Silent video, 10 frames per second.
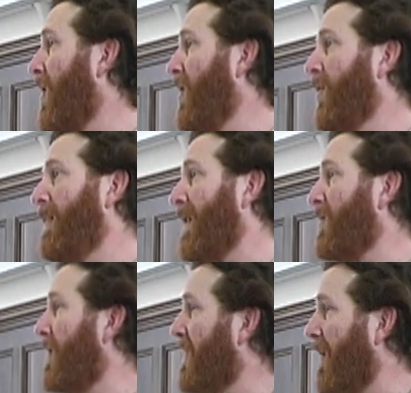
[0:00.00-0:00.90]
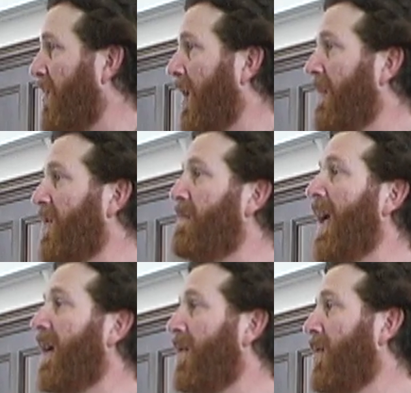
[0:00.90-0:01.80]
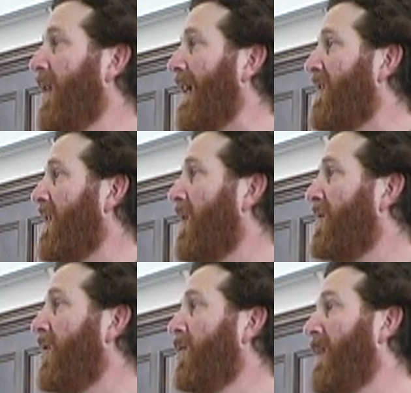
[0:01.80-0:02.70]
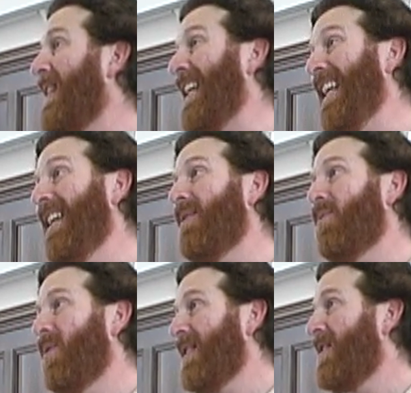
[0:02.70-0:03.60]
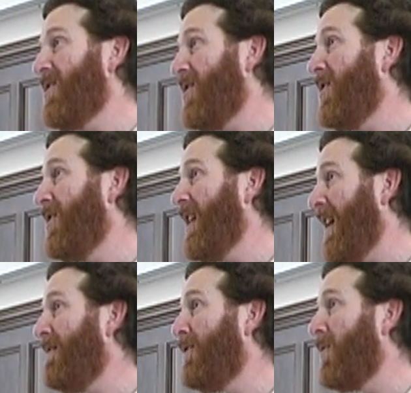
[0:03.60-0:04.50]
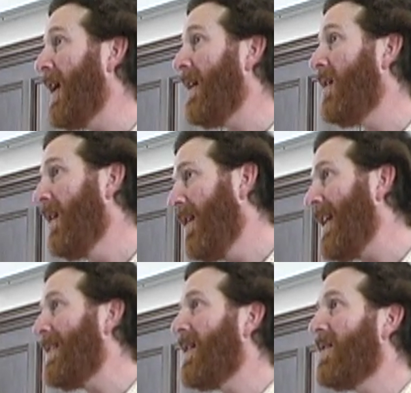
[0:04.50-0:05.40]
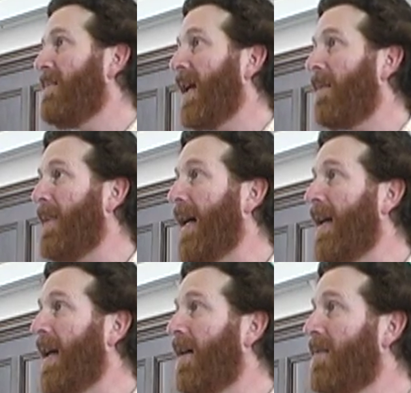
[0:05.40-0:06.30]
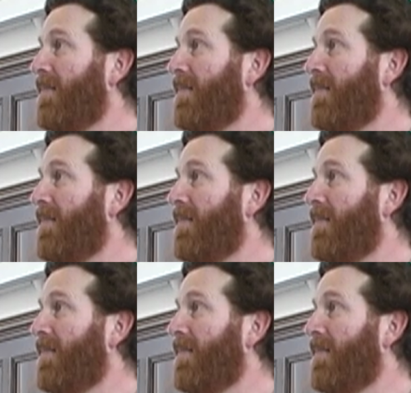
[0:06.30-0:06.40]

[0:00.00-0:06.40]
The whole spectrum can pretty much make it through that CO2, but the heat, once it's turned to infrared, that doesn't make it back out.